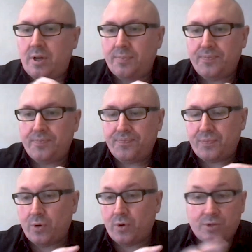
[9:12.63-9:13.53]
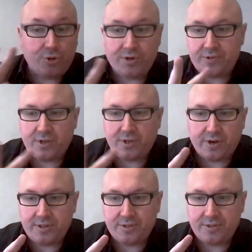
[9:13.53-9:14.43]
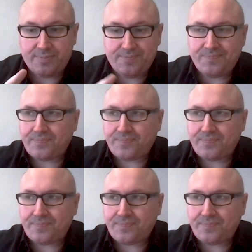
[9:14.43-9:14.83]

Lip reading: on two different targets.